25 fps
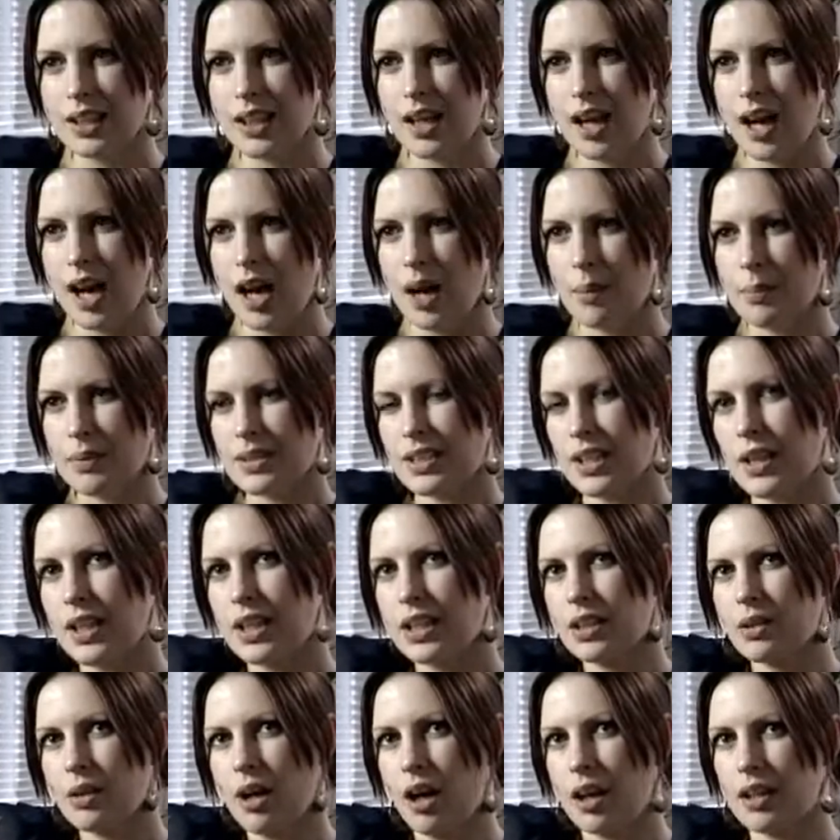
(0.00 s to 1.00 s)
Because I
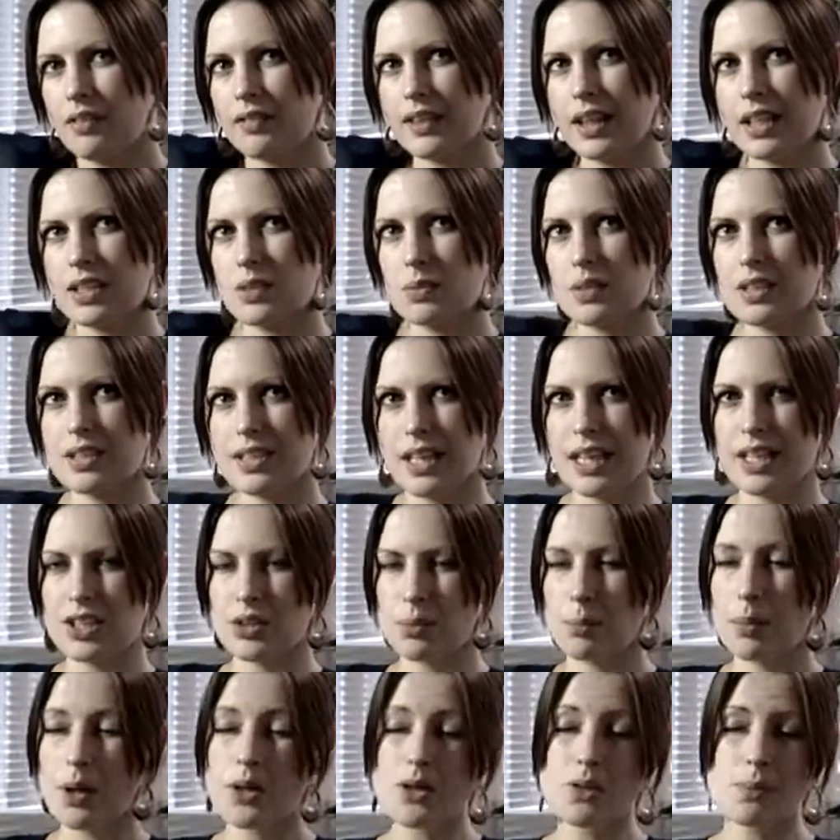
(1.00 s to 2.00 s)
think you kind of get to a stage
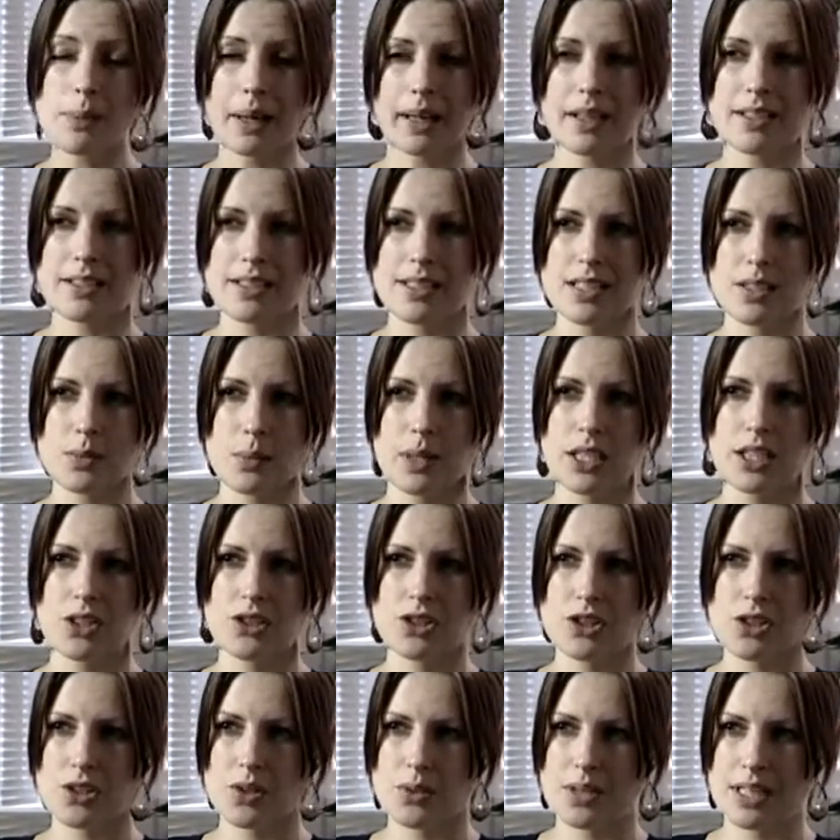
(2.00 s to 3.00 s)
on most magazines where you
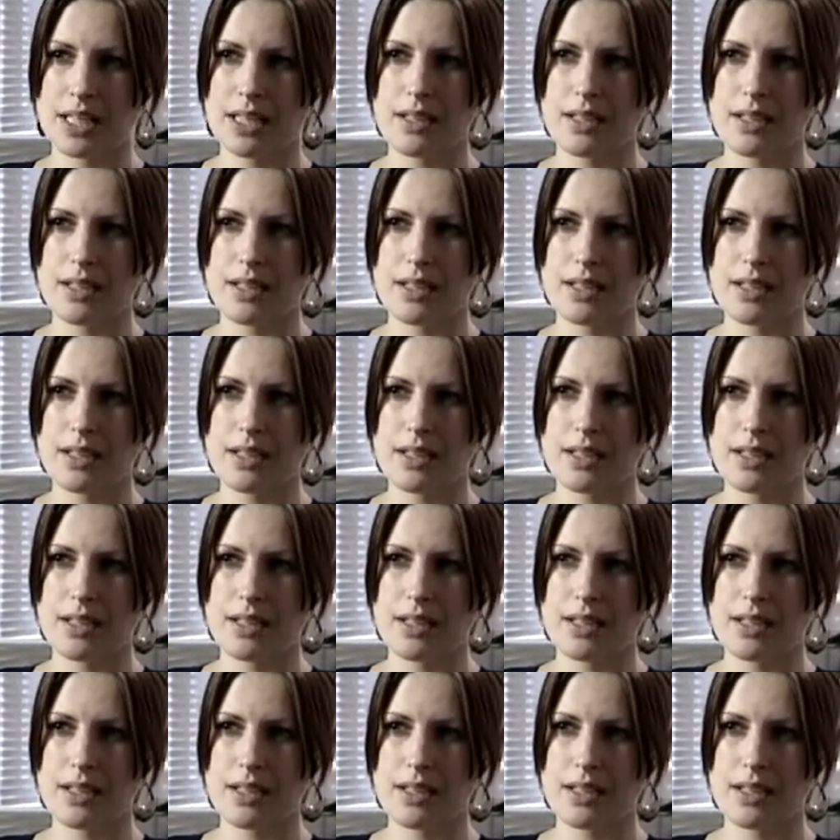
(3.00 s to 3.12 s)
choose